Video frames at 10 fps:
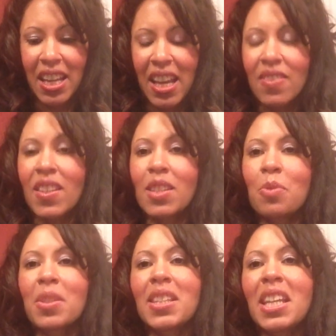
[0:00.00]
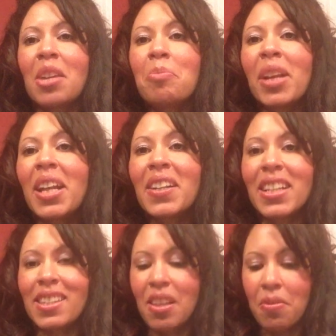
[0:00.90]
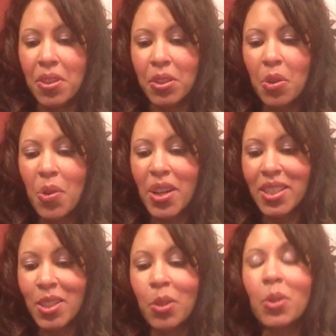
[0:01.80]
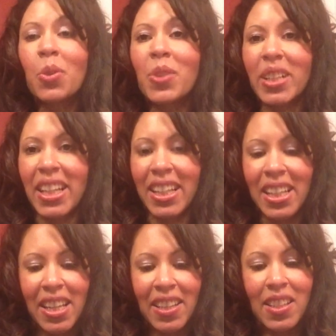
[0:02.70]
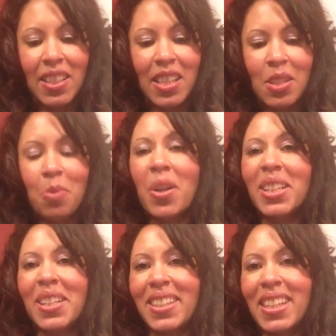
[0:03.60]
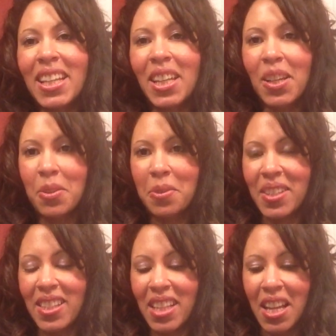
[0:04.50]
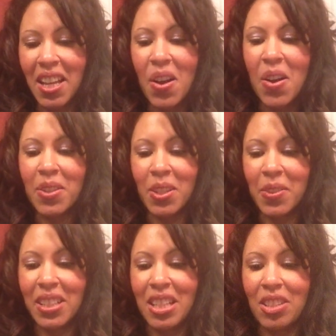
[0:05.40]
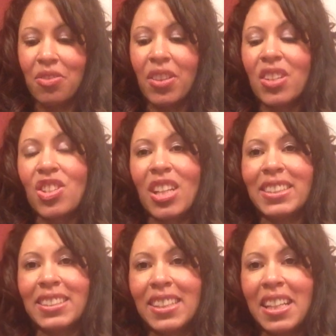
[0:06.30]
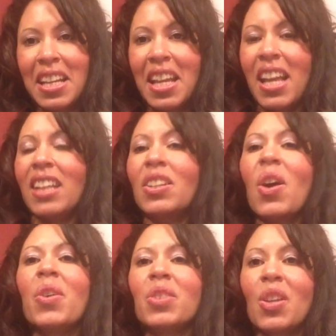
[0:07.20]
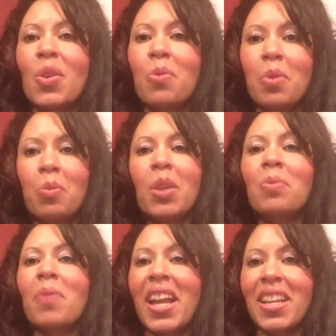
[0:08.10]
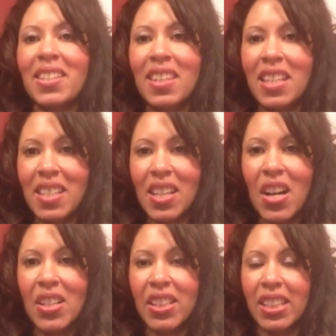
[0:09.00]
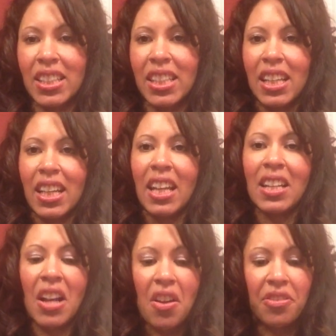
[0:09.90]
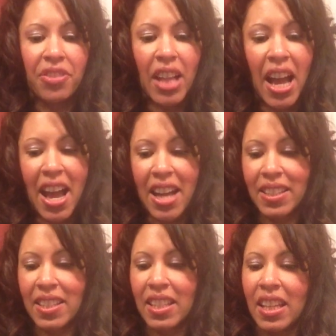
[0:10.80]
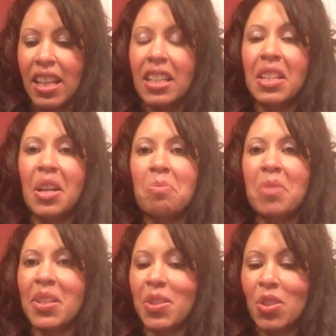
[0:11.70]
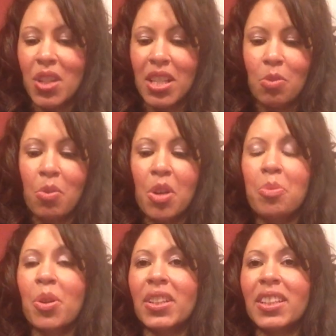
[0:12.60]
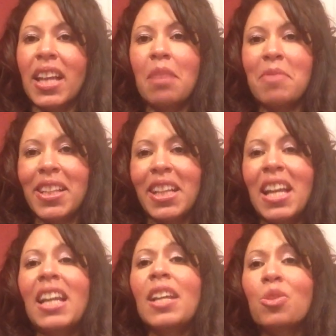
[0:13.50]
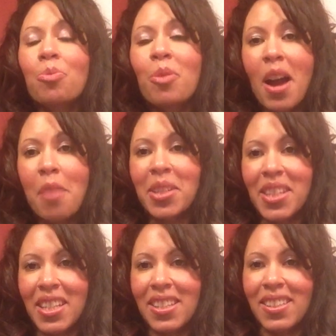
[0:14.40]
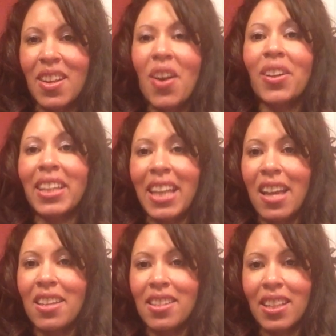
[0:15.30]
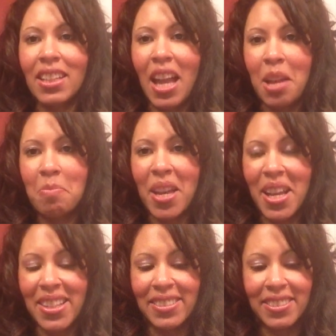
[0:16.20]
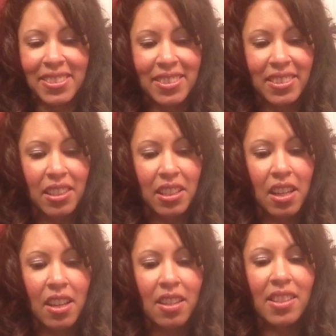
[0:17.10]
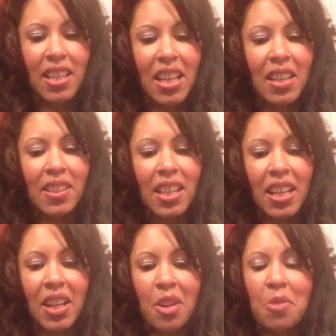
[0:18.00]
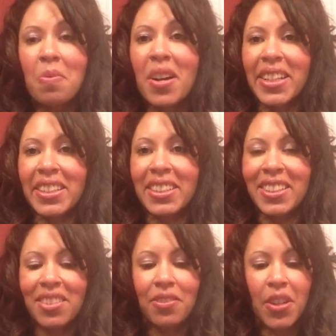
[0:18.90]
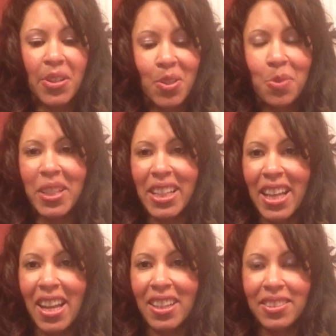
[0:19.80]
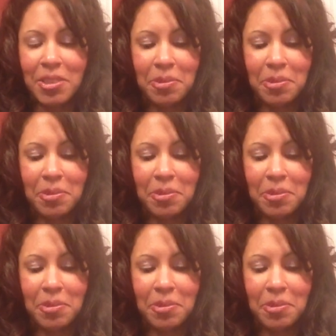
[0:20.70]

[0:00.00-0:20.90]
And this was the appearance of the Lord's glory. This is what Ezekiel was seeing also in his vision. And also, when we raise this color in our flags and in our ministries, we're proclaiming his promises are yes and amen. See Ezekiel 1, verse 28.